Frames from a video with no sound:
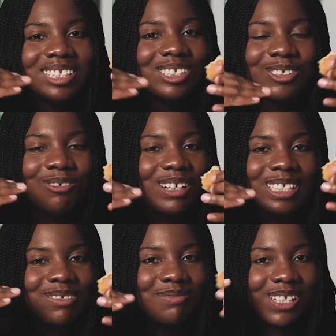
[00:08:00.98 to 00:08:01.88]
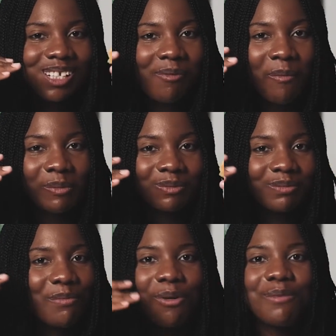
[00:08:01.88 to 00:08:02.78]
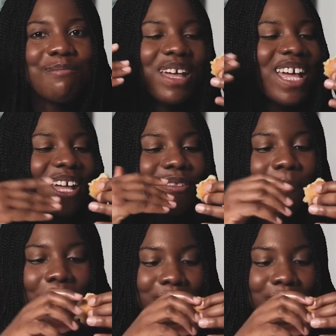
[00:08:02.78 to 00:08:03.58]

this your recipe, but man,